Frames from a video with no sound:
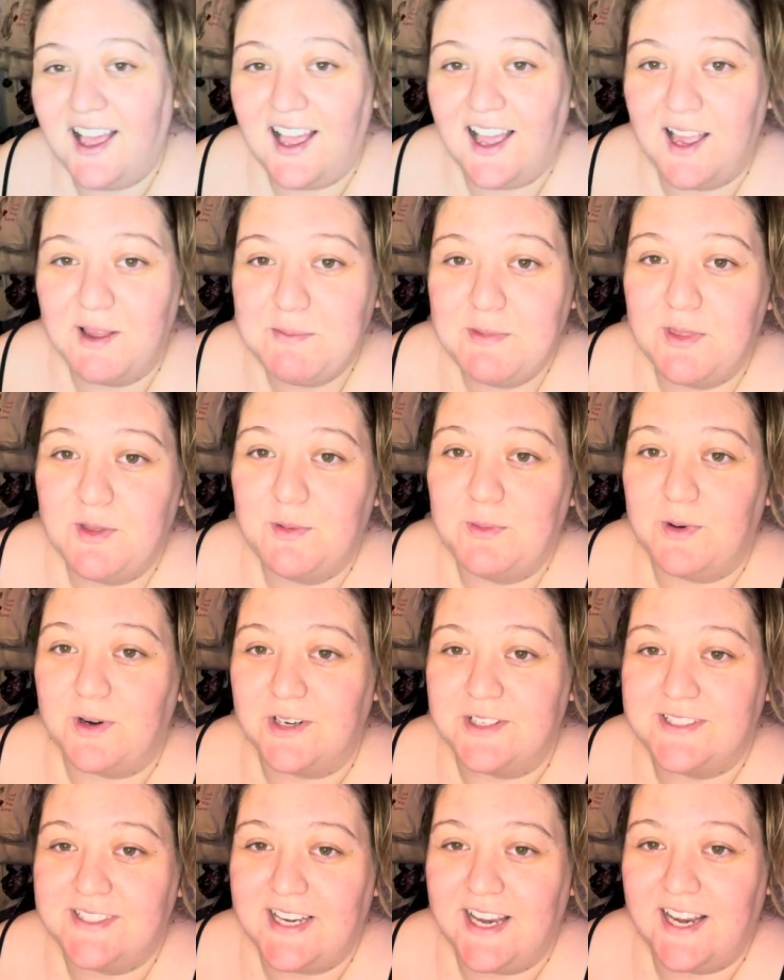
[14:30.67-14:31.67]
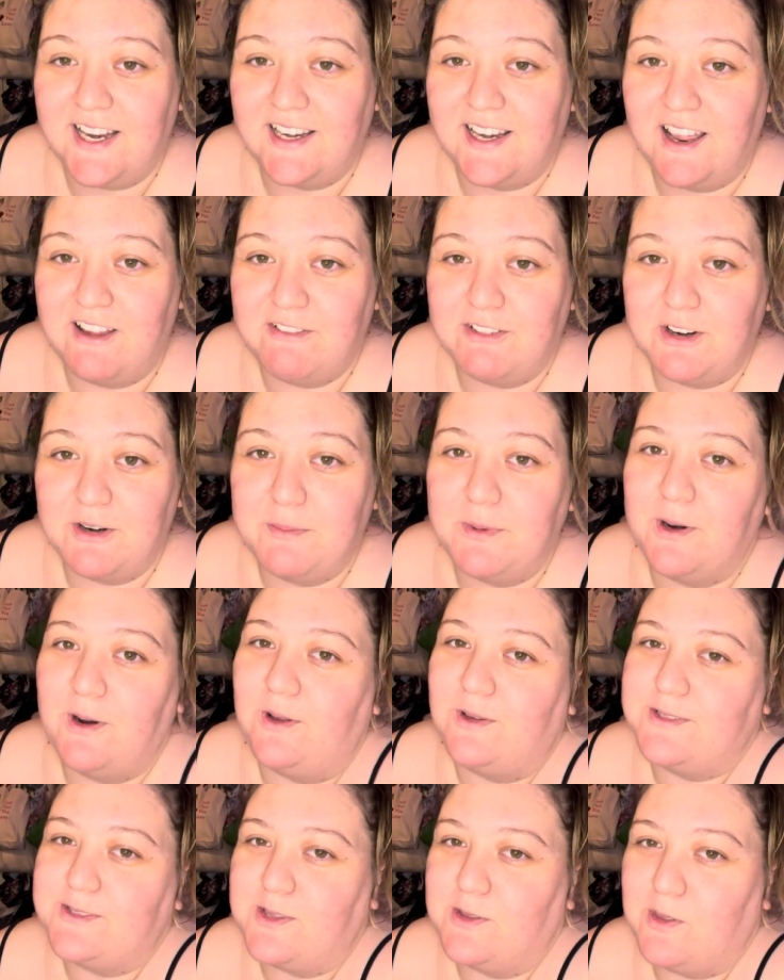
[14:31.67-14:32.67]
I'm the worst aunt ever, but
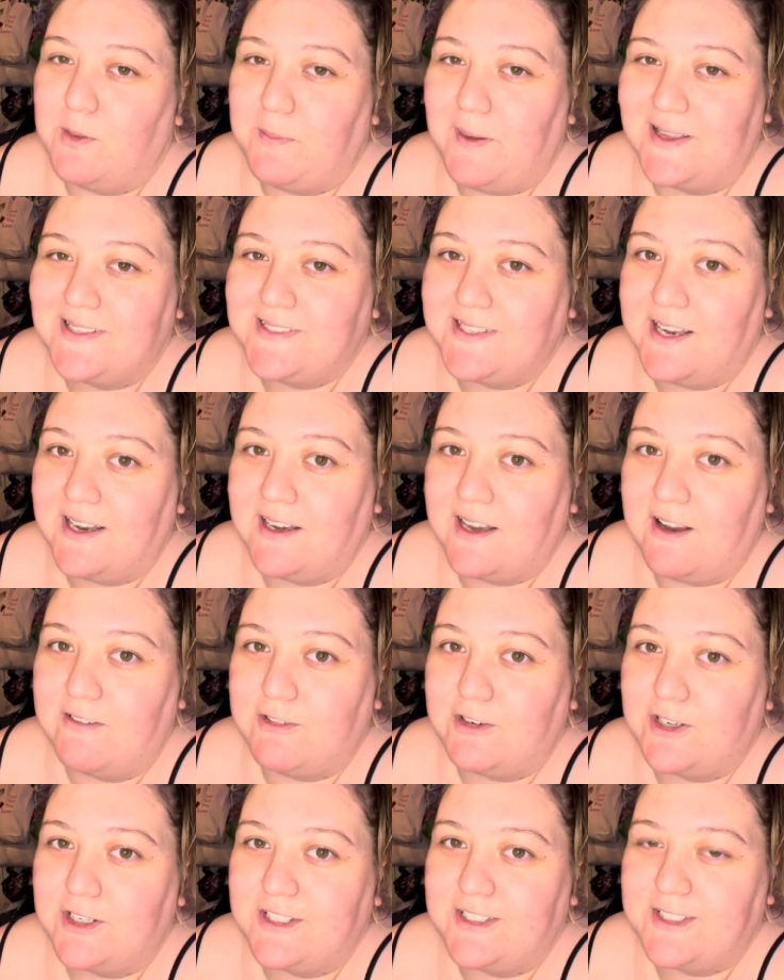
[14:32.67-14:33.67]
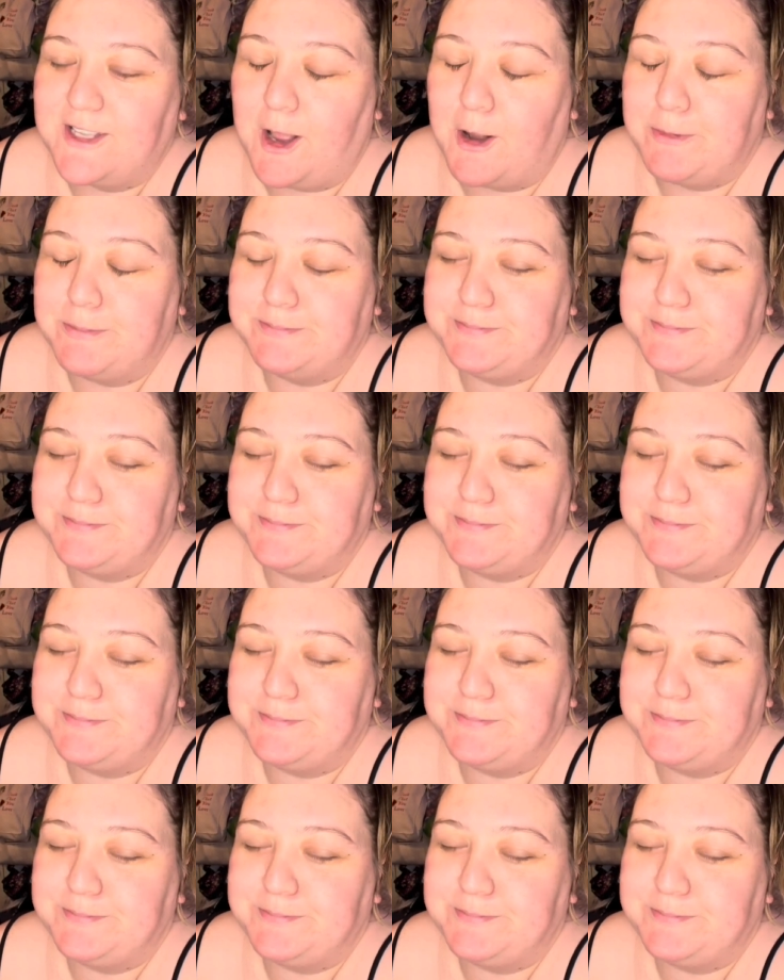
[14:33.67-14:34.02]
also the best aunt ever. So